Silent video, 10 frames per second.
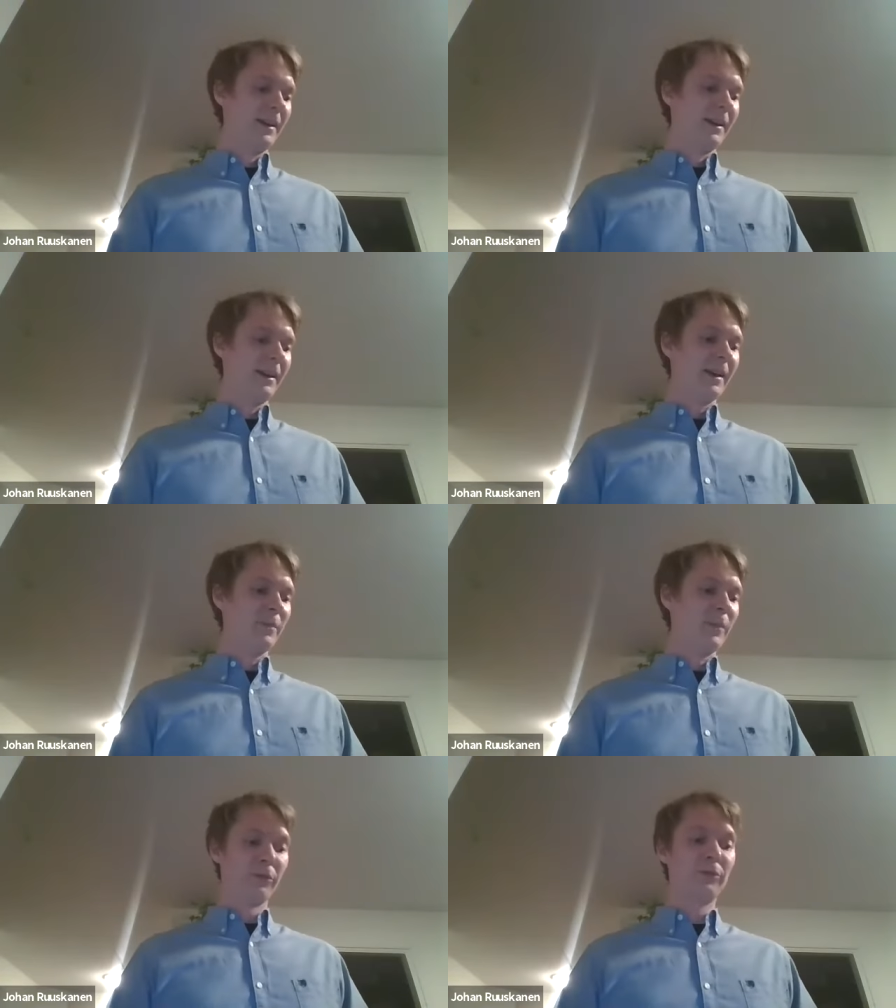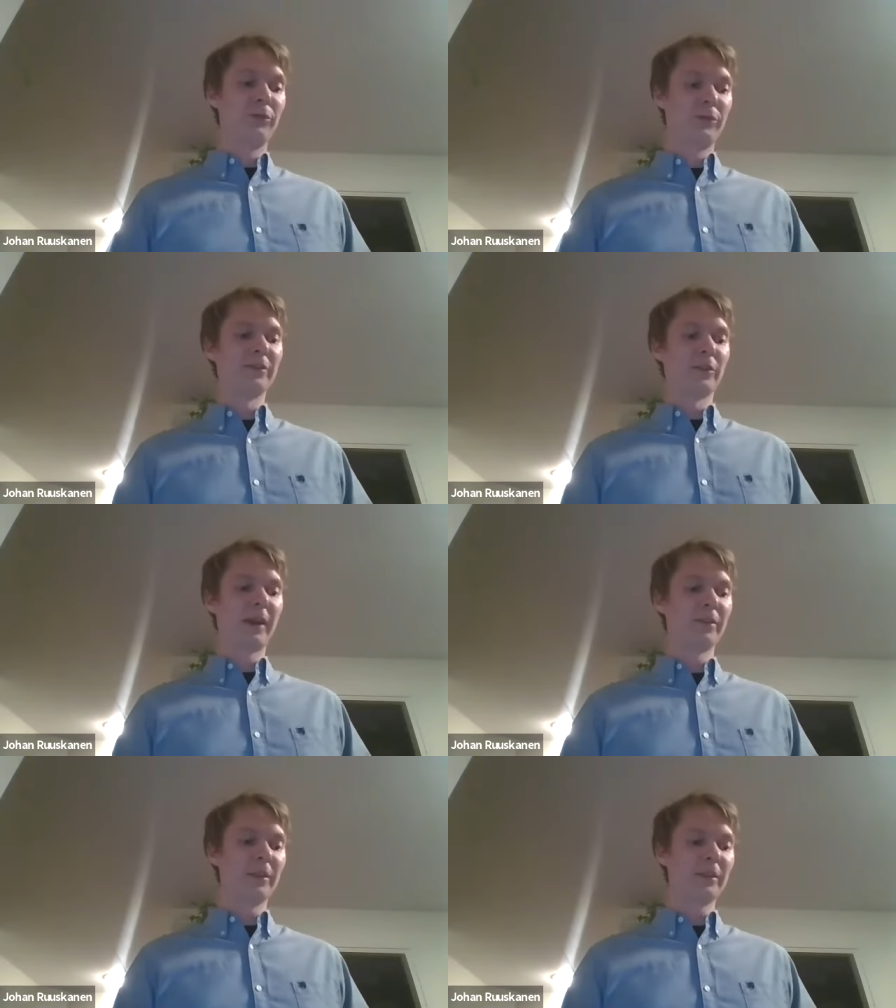But to shed some
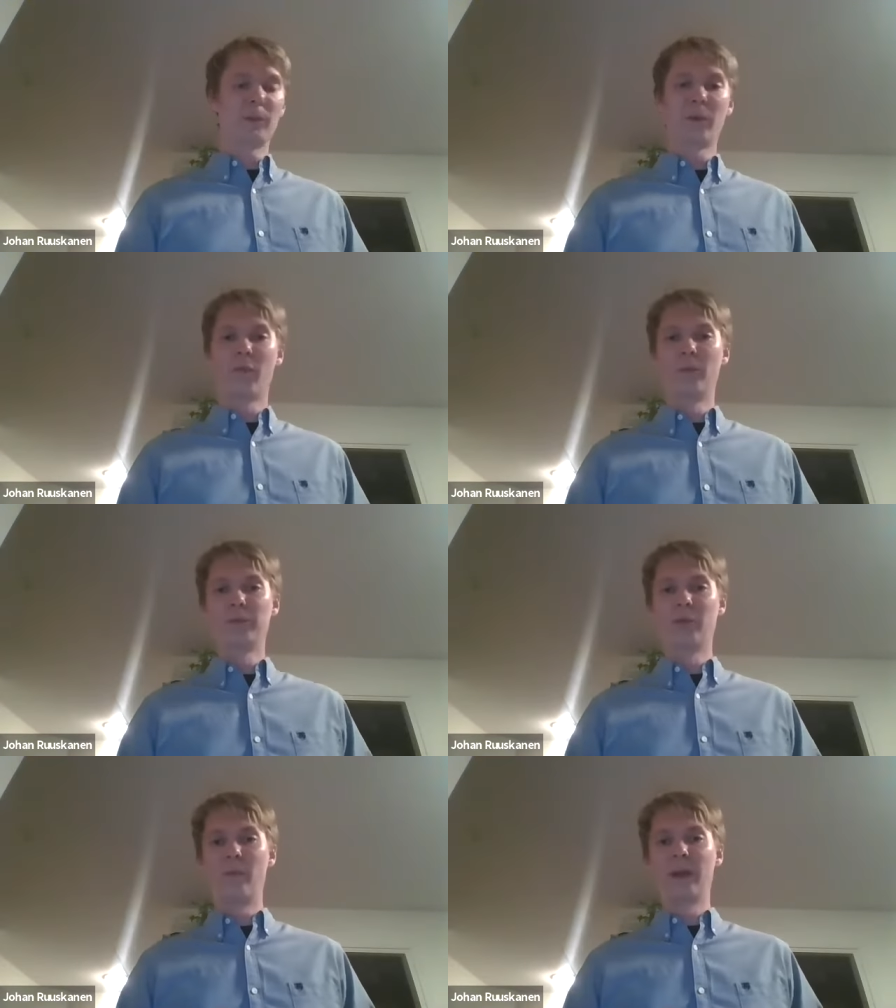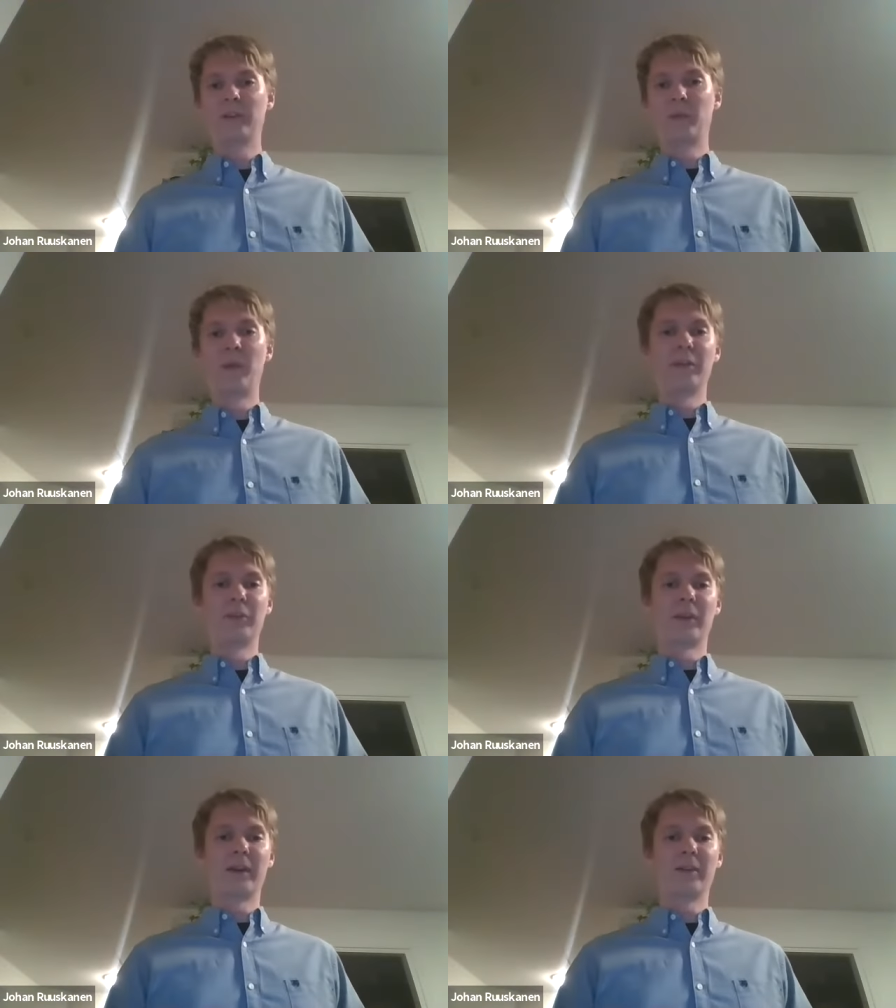light on this, we performed some
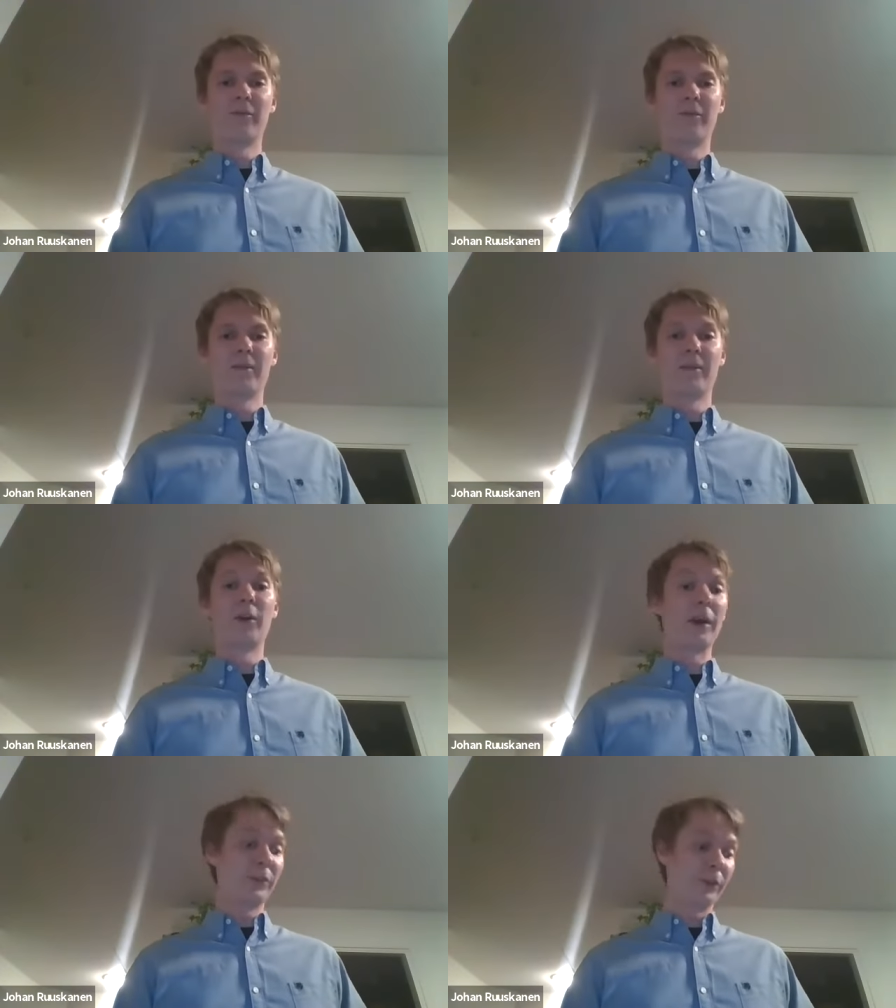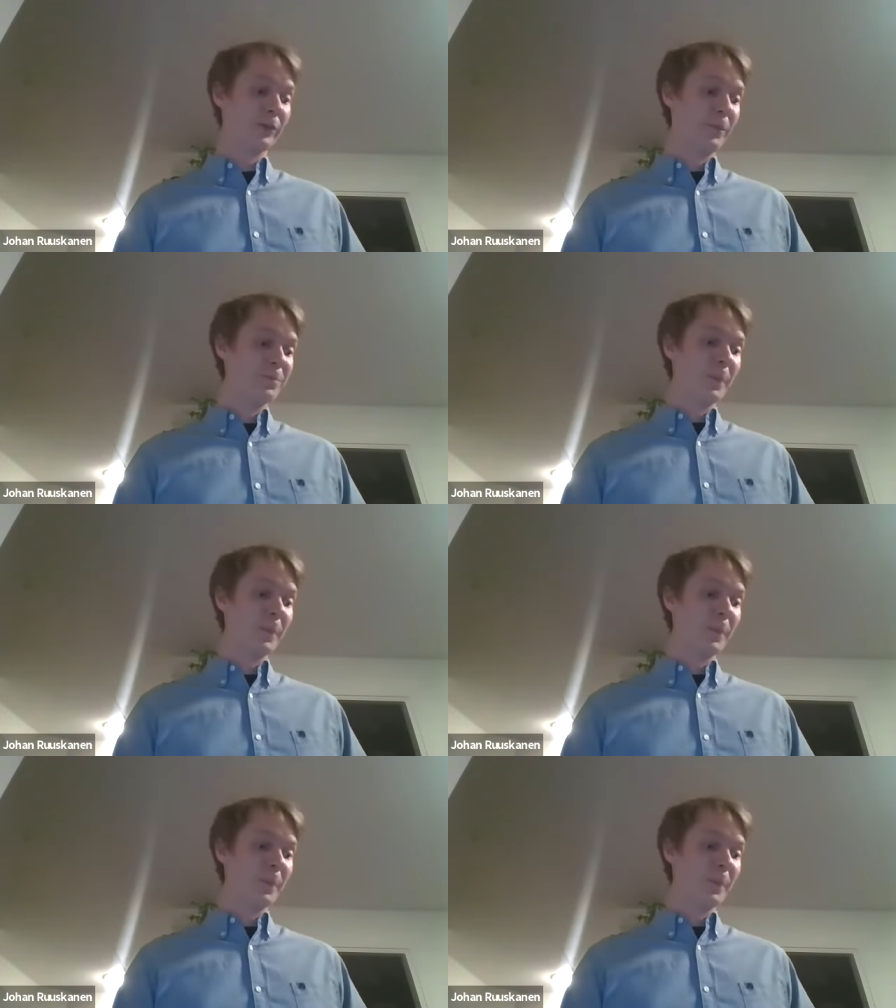experimental evaluations